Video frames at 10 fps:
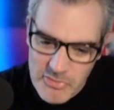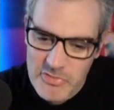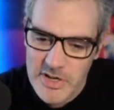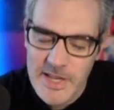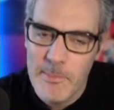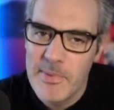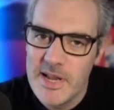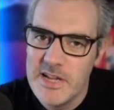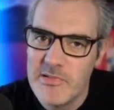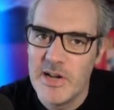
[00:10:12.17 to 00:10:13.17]
create that
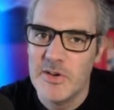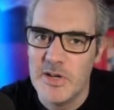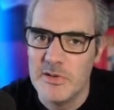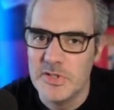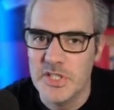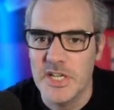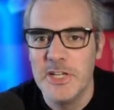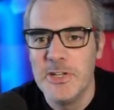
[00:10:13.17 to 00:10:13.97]
playground culture.